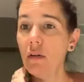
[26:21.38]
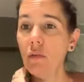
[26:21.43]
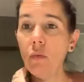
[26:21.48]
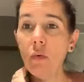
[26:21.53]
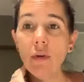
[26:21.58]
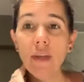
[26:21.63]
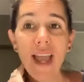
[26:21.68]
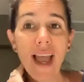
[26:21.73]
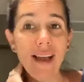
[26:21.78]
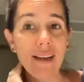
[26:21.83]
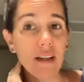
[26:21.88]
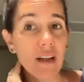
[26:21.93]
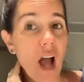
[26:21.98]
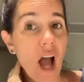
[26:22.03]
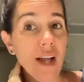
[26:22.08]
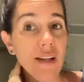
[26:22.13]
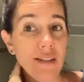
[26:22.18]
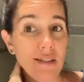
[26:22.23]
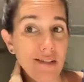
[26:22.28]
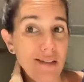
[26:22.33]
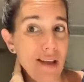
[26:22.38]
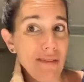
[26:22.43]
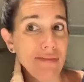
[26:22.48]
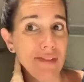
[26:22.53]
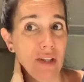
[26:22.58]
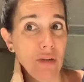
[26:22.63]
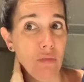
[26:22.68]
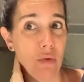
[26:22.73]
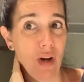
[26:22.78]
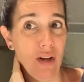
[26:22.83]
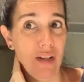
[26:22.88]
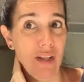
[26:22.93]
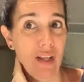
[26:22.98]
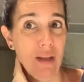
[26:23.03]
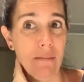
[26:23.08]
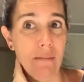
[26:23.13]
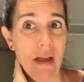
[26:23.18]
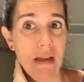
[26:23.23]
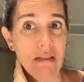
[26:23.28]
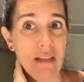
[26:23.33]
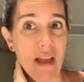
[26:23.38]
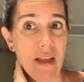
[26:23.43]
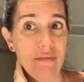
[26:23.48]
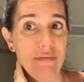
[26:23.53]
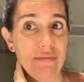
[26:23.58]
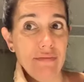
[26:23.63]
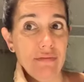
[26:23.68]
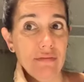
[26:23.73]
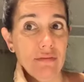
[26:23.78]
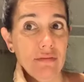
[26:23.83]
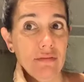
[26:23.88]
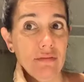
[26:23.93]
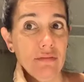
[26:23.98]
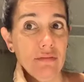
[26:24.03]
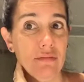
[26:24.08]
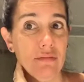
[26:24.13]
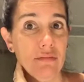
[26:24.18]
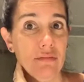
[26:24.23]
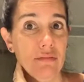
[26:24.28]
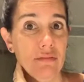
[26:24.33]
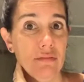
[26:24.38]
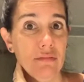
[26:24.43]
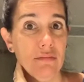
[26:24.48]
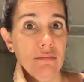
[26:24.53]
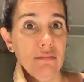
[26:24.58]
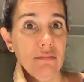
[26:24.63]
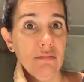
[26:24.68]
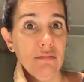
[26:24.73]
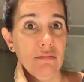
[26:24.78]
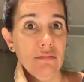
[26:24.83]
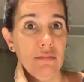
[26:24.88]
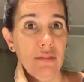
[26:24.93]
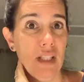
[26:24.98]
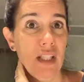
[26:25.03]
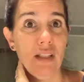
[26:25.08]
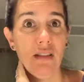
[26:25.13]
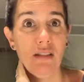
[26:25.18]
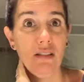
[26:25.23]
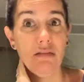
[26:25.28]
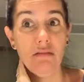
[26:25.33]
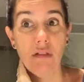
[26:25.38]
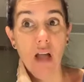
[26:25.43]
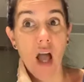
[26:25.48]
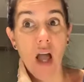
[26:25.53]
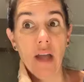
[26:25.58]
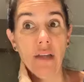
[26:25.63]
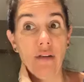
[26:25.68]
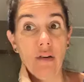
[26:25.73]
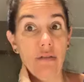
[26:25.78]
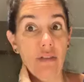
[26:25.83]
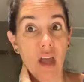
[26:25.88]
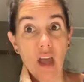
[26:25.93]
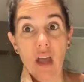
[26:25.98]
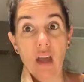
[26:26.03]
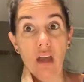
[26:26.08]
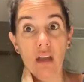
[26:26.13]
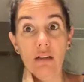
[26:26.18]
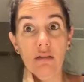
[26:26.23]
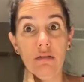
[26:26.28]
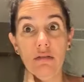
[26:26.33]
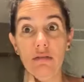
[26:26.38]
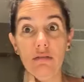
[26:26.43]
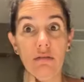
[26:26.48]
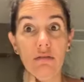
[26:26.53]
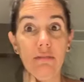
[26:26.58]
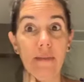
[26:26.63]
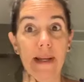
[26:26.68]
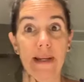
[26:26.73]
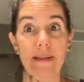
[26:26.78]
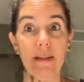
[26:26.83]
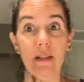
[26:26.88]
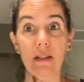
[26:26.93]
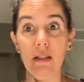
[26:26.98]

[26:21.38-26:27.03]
Well, yeah, God is definitely working in my life. He's, I know that. Oh my